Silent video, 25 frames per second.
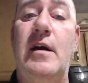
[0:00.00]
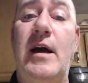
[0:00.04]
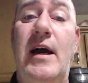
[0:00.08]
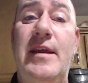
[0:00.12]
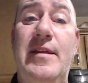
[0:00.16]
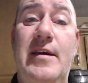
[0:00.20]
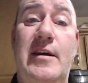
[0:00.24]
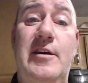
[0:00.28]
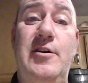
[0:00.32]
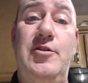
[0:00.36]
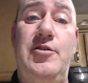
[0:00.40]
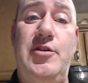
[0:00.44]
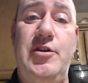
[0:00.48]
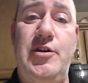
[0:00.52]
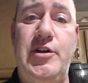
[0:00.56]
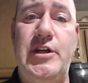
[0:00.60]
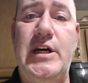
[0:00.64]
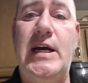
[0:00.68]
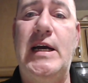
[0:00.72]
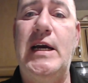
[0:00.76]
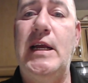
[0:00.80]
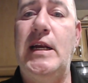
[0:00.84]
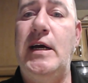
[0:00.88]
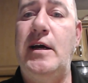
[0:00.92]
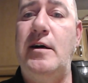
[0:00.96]
I think you should
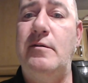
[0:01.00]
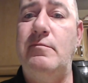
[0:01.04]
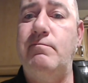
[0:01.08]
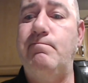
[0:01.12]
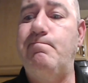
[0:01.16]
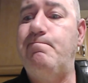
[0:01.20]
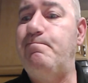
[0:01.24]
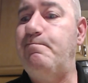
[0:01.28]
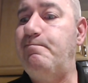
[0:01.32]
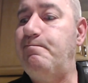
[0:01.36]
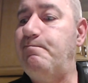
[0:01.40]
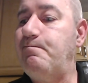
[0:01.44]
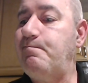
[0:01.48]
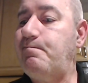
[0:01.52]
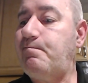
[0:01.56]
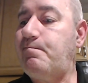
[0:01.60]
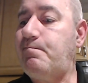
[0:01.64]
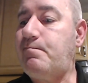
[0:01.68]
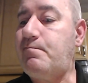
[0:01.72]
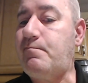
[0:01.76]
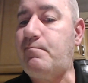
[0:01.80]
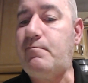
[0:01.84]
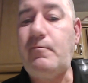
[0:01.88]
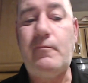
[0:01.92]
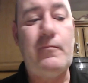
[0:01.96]
check it out.
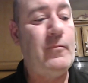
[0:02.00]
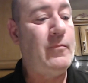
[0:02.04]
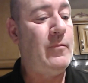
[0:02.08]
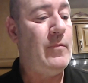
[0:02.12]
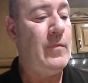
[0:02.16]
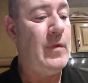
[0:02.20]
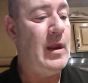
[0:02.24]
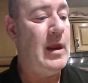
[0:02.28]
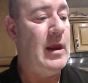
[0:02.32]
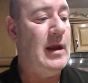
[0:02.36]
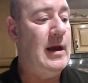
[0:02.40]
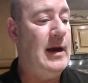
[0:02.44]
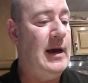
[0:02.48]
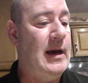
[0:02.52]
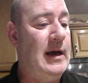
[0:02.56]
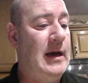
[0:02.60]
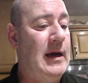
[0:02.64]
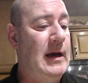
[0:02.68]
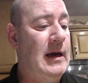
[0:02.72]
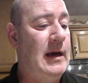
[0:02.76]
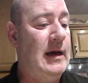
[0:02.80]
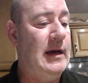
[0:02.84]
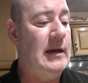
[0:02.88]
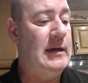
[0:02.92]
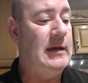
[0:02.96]

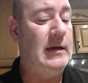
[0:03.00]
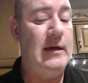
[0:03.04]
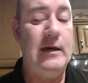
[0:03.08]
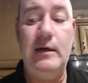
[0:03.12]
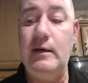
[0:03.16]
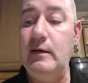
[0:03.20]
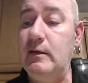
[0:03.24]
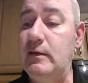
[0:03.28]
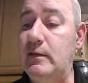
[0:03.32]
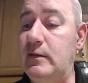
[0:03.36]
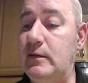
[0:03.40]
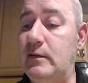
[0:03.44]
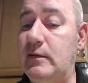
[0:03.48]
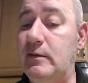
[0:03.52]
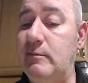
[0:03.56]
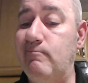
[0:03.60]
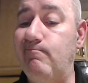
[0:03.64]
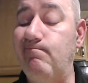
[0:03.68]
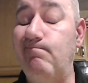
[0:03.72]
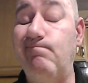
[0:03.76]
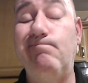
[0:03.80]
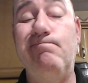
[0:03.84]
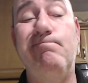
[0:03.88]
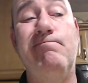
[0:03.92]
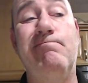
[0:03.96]
And
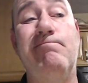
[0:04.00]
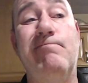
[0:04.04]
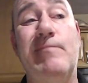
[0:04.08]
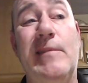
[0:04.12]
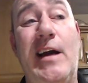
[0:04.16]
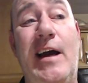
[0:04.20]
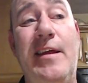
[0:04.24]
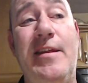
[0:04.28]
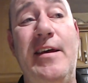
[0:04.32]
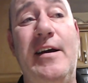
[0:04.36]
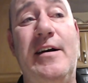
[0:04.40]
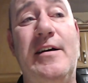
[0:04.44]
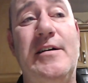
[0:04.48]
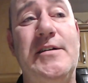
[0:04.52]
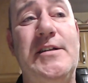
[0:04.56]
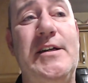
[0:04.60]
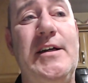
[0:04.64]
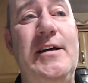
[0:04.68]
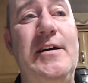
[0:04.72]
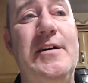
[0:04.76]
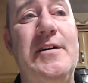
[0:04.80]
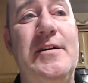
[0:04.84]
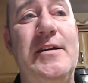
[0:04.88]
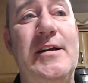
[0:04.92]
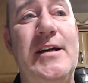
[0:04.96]
I think I'll
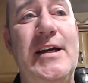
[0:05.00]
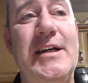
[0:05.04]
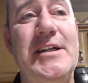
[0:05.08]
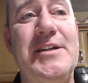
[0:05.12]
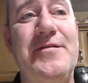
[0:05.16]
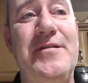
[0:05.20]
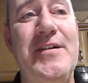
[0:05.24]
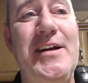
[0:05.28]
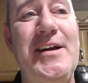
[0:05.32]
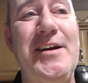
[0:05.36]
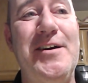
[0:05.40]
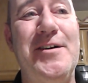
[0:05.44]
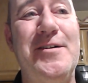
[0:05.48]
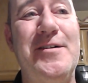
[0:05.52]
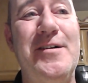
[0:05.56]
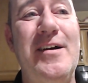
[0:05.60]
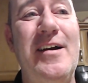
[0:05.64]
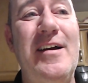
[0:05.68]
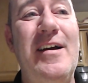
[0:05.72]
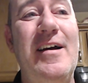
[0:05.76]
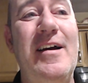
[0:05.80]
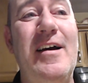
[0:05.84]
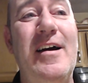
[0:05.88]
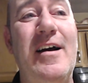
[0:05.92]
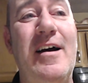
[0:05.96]
see you in the next video.
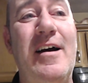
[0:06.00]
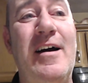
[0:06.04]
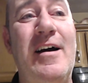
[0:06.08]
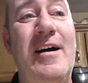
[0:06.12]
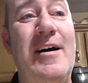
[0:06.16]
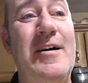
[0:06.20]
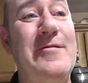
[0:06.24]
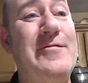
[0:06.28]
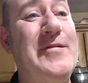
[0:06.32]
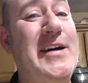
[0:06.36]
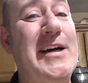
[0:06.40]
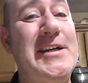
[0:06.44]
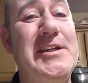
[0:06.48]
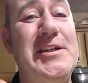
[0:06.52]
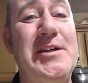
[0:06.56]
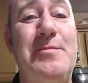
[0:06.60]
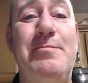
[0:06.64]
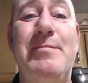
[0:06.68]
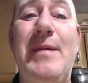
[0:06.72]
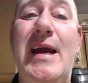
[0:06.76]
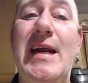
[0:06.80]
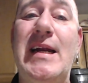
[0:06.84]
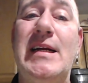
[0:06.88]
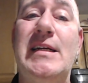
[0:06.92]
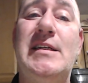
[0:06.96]
I've got
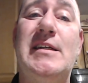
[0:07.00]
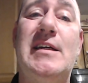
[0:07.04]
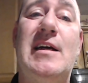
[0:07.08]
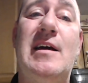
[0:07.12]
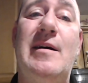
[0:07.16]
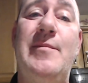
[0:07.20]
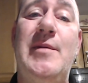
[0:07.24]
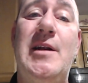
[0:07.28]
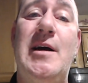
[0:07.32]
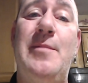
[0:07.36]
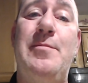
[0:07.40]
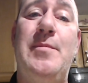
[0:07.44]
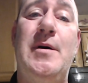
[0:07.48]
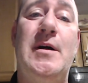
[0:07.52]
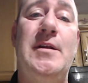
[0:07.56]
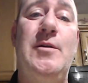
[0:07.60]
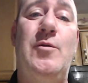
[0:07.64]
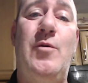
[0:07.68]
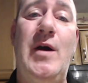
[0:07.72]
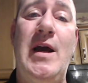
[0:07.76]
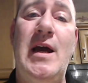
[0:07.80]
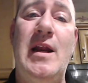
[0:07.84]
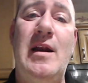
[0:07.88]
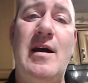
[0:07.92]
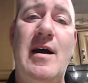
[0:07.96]
some maintenance coming up on the
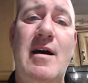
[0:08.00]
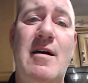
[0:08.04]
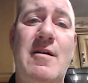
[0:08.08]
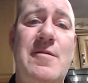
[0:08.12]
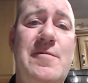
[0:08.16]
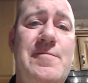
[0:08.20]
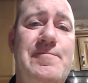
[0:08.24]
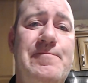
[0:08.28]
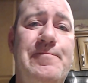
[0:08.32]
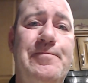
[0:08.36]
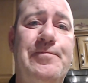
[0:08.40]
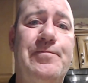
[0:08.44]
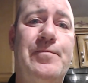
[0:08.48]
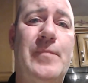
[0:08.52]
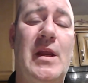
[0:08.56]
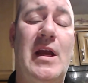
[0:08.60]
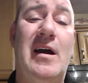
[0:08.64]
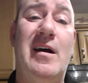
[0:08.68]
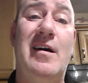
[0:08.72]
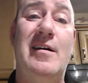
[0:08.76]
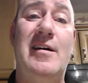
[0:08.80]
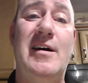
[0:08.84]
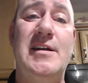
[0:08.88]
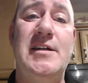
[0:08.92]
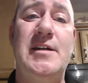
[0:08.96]
Wanhao.
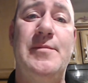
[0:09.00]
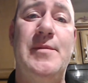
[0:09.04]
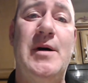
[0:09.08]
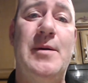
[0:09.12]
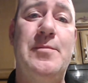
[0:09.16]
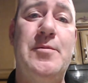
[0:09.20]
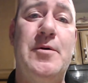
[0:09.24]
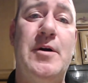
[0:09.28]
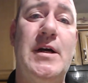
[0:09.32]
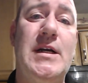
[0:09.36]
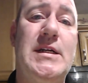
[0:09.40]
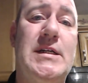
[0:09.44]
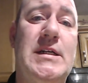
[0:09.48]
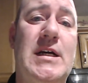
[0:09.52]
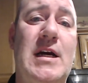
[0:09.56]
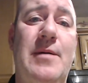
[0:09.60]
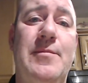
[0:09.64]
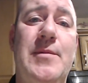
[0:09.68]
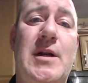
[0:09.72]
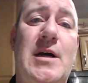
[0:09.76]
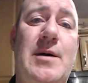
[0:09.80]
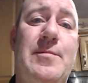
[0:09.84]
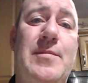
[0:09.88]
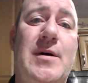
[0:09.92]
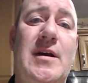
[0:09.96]
Got some upgrades
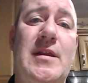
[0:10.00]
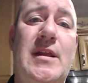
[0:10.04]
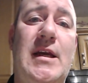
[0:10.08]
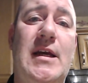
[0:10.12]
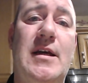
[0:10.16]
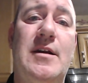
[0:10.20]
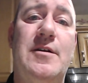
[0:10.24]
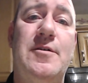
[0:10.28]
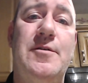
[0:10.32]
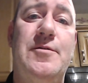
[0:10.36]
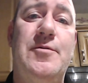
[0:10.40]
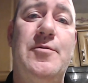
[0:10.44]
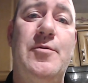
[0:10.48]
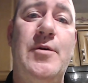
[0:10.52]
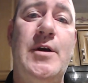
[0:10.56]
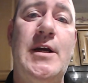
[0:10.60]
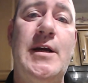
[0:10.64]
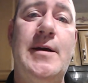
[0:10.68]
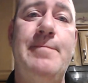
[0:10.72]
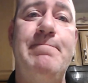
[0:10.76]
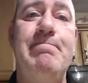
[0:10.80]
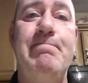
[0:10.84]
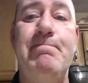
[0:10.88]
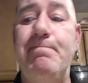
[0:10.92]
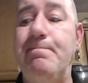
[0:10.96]
coming up on the Ender 3.
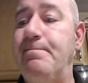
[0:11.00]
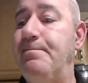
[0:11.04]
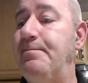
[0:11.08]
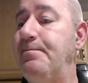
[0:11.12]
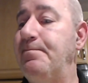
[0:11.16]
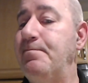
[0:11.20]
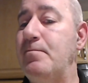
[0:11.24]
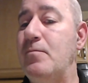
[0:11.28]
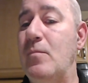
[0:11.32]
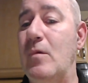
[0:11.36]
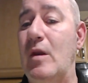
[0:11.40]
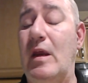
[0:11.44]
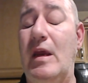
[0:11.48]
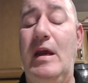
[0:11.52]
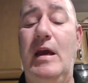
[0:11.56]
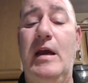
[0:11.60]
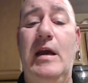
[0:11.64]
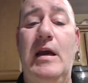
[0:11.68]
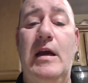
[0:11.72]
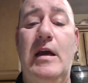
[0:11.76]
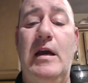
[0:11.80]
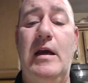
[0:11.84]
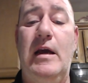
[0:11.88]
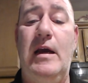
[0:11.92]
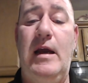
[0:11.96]

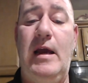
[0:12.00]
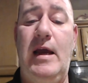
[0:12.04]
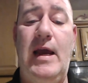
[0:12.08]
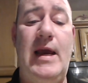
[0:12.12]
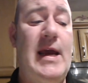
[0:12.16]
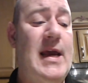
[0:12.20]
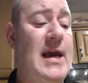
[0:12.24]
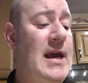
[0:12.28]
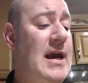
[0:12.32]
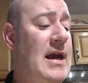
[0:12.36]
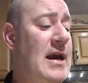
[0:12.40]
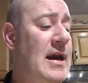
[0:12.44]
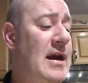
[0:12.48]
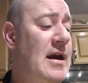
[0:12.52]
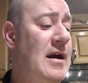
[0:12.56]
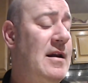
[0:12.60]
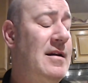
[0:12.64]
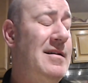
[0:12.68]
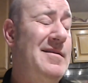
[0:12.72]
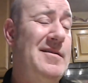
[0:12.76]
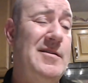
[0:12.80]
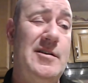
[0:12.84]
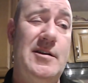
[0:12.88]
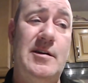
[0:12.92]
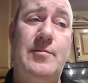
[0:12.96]

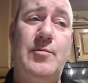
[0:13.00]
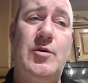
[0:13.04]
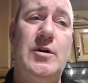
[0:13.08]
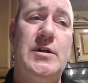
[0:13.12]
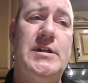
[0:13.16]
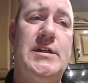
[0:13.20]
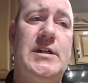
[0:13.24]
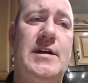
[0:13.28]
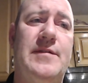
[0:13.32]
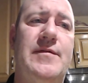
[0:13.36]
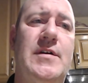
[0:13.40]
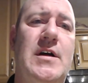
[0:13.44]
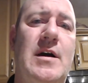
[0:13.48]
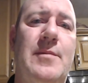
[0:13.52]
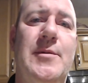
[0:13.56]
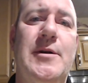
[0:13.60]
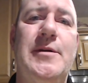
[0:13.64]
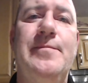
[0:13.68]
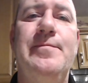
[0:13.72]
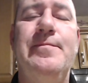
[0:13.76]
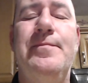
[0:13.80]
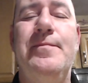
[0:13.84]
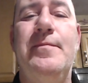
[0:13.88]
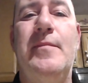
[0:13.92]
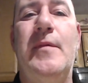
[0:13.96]
And there's some more stuff
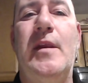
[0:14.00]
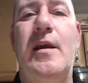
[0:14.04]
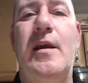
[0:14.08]
coming.